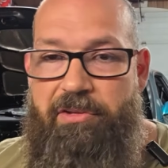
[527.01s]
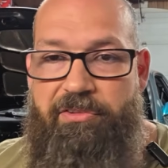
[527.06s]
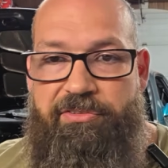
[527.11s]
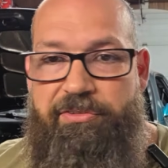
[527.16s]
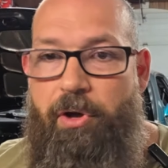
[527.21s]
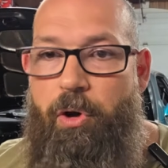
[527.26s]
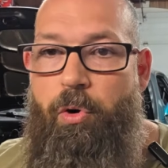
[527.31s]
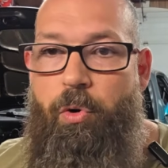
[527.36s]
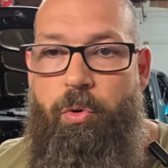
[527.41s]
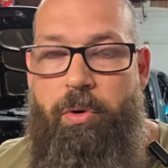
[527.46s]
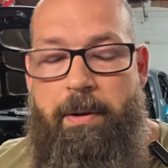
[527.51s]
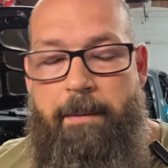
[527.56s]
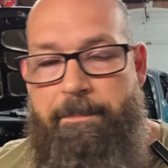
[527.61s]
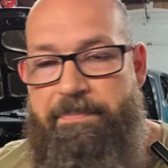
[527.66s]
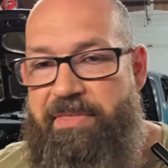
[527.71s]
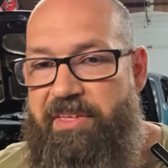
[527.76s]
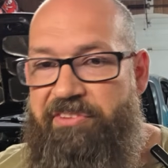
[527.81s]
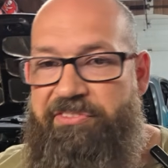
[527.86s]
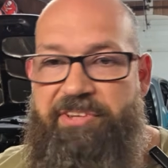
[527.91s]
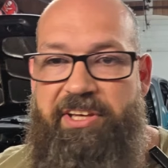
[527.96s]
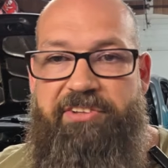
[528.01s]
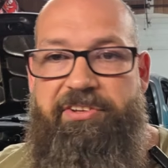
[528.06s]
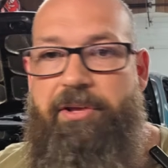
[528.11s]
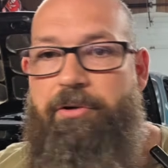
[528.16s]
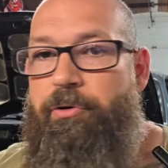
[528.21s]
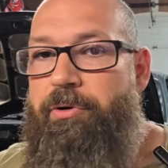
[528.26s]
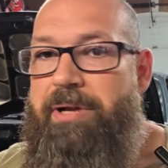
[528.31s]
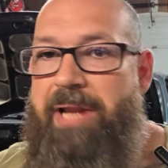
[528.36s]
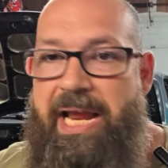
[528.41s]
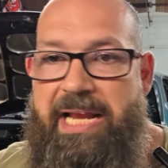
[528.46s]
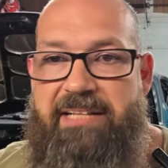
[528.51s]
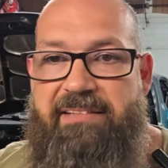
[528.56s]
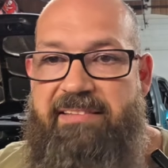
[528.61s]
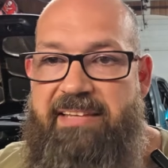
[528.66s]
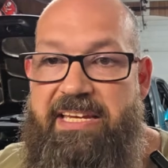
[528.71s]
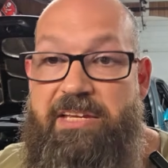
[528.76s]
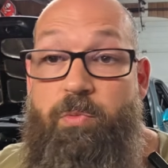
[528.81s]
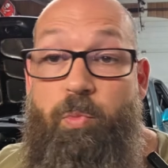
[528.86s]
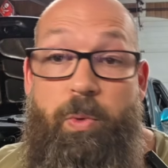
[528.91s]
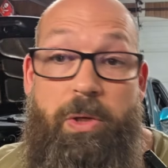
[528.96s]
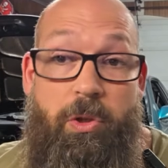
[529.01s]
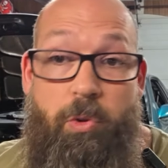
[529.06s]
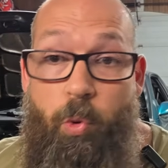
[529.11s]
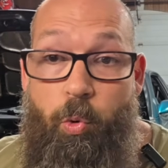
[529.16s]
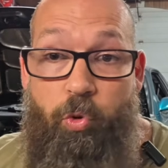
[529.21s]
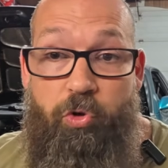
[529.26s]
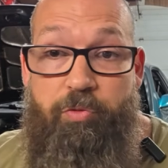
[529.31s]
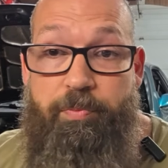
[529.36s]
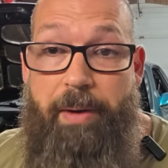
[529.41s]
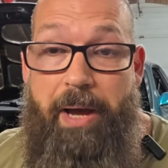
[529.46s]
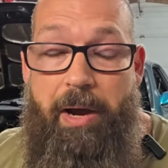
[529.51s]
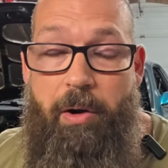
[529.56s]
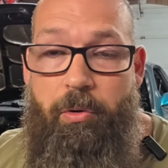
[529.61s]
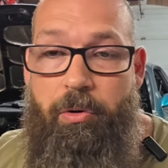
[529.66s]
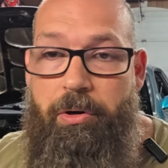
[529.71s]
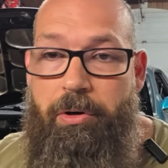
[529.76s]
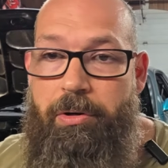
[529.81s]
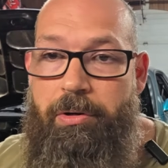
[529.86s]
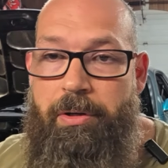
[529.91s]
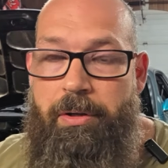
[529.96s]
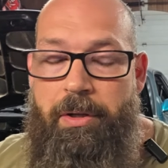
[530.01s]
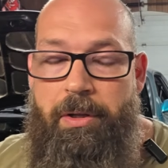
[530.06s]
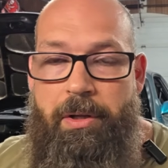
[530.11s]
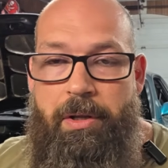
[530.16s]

So the 619 wheel horsepower